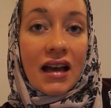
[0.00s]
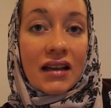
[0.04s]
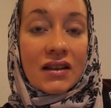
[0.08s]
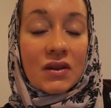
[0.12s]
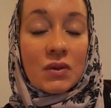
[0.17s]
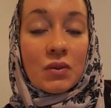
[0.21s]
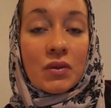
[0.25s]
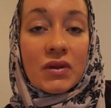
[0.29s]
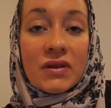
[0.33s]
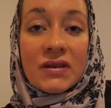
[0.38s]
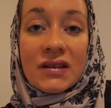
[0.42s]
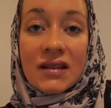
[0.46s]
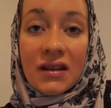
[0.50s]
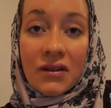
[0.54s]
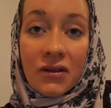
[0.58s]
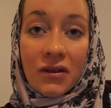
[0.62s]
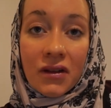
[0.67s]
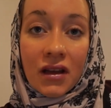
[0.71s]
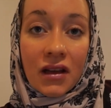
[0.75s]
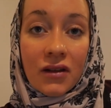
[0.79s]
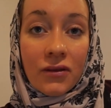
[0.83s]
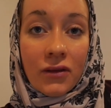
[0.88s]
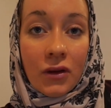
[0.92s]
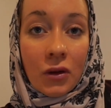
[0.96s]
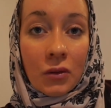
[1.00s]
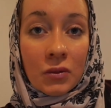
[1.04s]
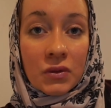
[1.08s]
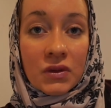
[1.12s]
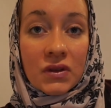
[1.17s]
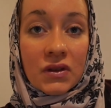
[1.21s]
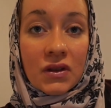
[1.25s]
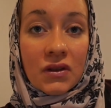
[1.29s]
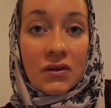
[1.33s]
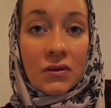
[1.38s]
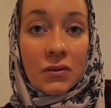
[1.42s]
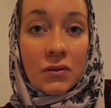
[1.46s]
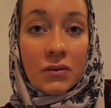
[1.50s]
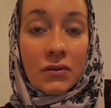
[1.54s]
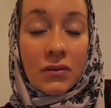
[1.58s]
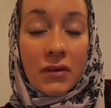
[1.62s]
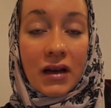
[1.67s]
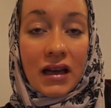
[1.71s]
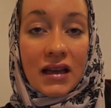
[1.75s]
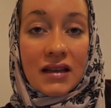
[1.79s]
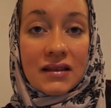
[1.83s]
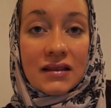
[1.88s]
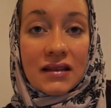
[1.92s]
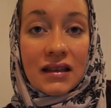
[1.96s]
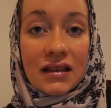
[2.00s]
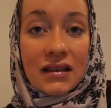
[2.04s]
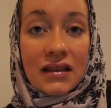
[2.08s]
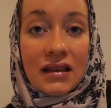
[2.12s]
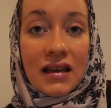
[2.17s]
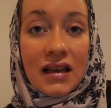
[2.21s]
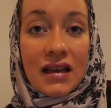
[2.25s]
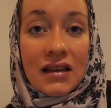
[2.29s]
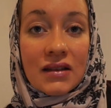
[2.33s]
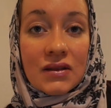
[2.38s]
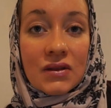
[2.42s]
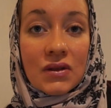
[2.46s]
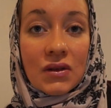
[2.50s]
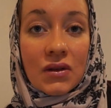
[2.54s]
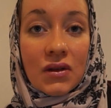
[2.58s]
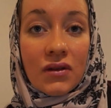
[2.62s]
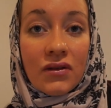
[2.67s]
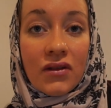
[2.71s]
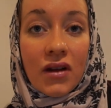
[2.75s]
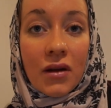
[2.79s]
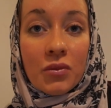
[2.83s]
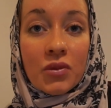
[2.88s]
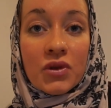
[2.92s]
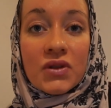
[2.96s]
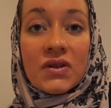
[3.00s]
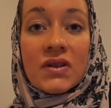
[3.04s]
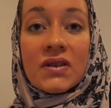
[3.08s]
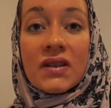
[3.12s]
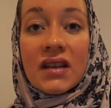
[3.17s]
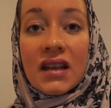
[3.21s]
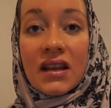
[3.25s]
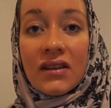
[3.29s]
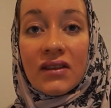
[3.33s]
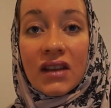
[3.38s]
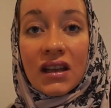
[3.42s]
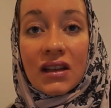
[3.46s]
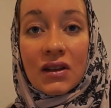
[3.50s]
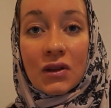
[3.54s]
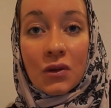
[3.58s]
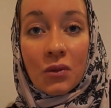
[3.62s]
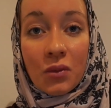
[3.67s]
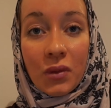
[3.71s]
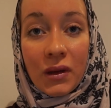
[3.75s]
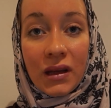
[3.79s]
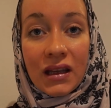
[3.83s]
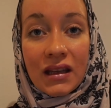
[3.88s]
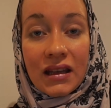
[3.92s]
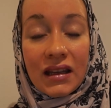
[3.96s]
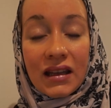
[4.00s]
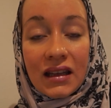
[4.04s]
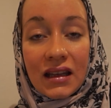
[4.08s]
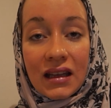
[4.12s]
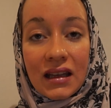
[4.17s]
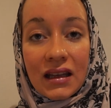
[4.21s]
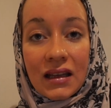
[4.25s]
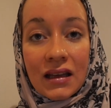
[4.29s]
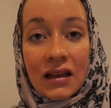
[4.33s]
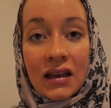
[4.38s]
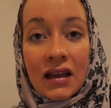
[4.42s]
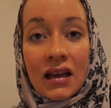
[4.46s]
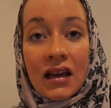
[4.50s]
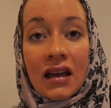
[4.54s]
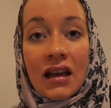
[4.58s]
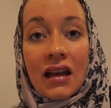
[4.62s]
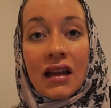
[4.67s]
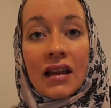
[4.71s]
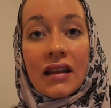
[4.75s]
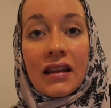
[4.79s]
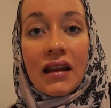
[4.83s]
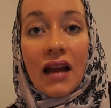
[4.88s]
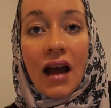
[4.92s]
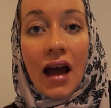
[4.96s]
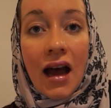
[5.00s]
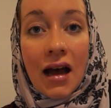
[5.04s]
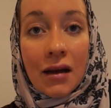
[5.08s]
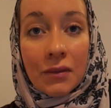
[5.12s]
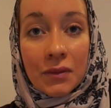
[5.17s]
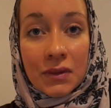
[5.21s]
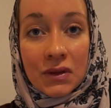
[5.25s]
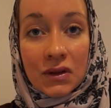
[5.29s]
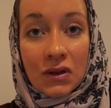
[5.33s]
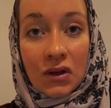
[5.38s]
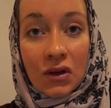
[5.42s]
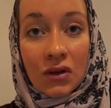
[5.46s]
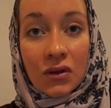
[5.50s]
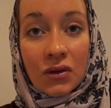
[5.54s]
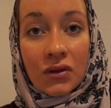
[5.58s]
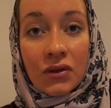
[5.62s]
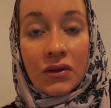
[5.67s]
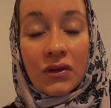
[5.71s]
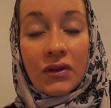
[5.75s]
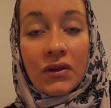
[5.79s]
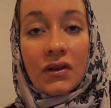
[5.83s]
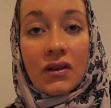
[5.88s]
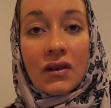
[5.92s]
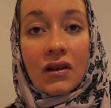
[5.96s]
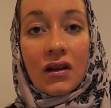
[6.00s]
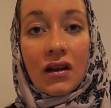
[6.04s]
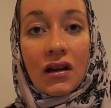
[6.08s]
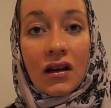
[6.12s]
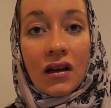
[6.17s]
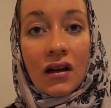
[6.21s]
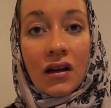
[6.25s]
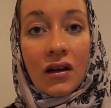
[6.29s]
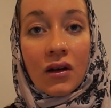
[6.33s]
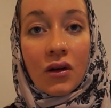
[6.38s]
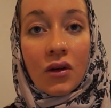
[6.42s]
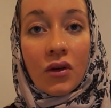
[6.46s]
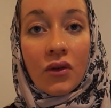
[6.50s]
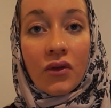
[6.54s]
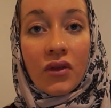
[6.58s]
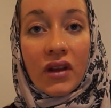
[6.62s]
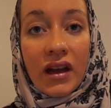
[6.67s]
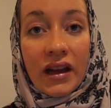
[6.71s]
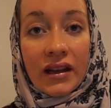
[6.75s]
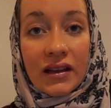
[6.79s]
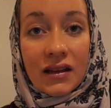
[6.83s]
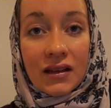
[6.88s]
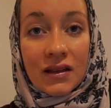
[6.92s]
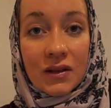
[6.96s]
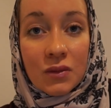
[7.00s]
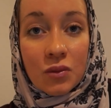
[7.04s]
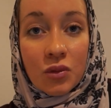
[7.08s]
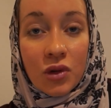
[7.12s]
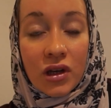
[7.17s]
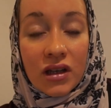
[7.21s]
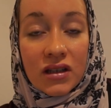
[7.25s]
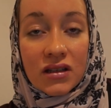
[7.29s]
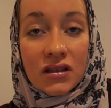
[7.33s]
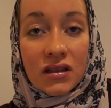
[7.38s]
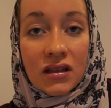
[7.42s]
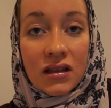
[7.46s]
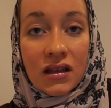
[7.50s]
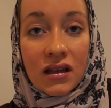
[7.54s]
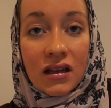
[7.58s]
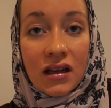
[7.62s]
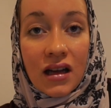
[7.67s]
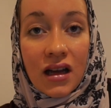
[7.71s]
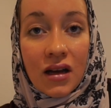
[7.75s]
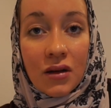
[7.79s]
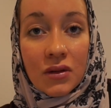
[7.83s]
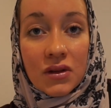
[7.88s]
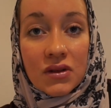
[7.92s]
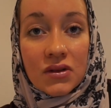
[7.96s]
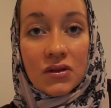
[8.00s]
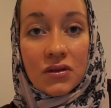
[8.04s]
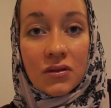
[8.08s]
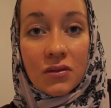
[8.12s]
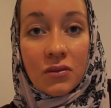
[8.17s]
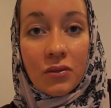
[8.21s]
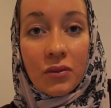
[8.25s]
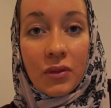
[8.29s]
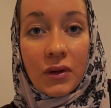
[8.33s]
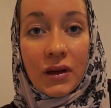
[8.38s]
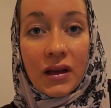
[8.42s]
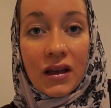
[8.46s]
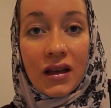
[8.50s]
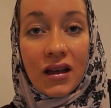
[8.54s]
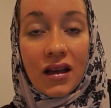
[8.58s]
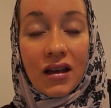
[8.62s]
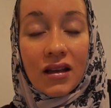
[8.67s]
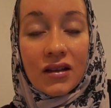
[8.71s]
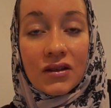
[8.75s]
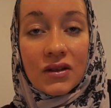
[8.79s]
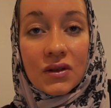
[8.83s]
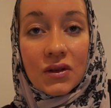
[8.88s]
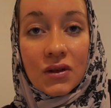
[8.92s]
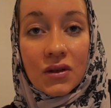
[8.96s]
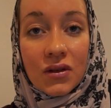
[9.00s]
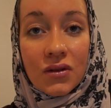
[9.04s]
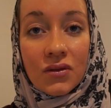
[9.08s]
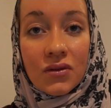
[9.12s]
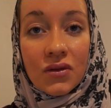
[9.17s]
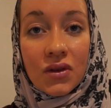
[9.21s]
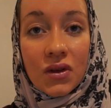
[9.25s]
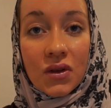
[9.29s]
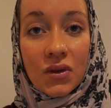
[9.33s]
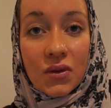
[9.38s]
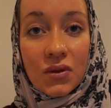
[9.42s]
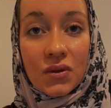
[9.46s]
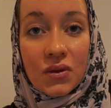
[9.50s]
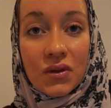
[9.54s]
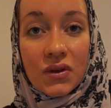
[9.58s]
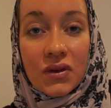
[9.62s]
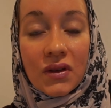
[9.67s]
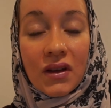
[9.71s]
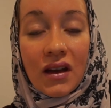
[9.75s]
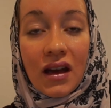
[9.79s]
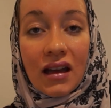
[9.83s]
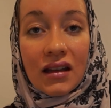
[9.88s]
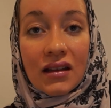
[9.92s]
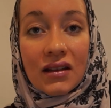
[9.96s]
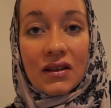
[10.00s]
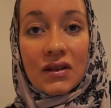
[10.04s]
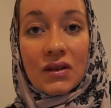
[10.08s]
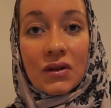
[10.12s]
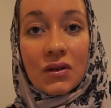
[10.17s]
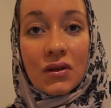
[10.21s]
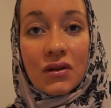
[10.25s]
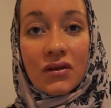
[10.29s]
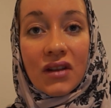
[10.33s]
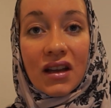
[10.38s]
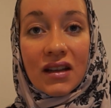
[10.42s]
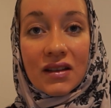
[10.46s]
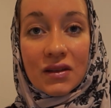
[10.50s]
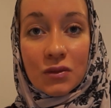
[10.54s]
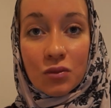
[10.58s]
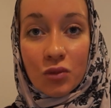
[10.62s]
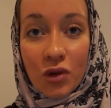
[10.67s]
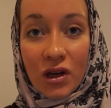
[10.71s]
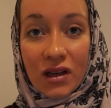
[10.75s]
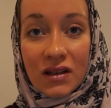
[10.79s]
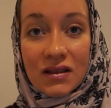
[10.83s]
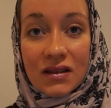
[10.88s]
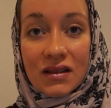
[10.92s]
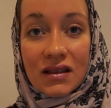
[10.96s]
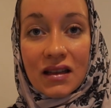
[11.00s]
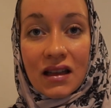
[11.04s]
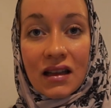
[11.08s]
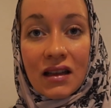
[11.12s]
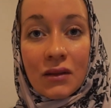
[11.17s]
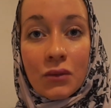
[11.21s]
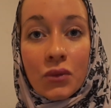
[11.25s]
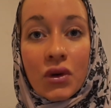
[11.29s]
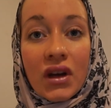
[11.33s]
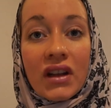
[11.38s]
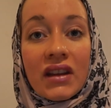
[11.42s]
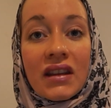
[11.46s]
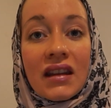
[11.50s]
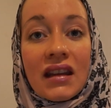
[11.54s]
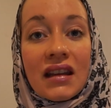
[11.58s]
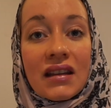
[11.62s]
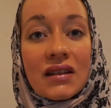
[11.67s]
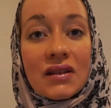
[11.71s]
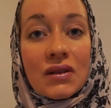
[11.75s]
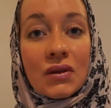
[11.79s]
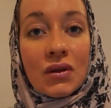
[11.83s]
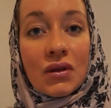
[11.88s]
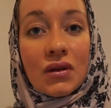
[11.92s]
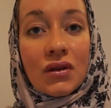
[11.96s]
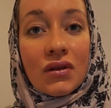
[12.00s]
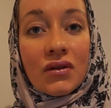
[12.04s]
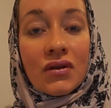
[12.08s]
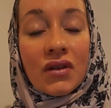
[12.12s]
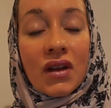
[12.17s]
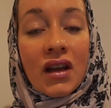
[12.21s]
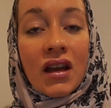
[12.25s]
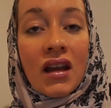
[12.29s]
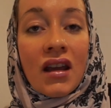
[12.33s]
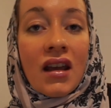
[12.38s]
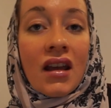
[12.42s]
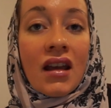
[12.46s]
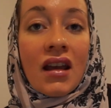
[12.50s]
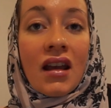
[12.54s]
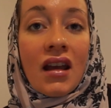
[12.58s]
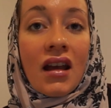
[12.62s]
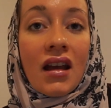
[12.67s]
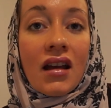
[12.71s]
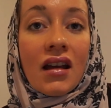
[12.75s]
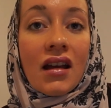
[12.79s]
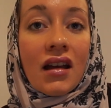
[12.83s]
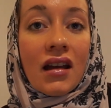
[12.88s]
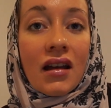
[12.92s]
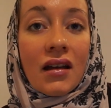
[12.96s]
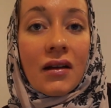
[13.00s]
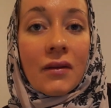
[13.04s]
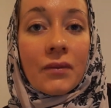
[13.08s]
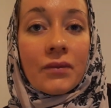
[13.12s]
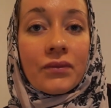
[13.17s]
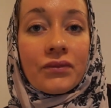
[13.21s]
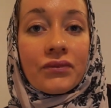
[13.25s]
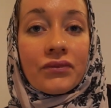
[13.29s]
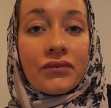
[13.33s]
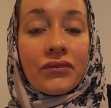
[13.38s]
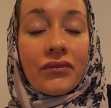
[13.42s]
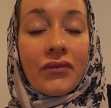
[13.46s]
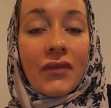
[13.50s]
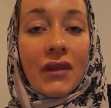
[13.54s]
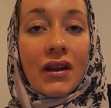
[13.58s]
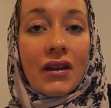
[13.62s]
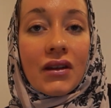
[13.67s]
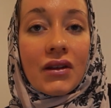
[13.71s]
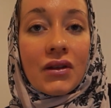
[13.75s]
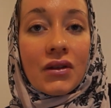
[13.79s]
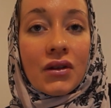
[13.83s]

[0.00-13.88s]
specific forms of ways that they sort of are perceiving to be the absolute of that expression, and how it should be sort of viewed and sort of expressed, and what they sort of you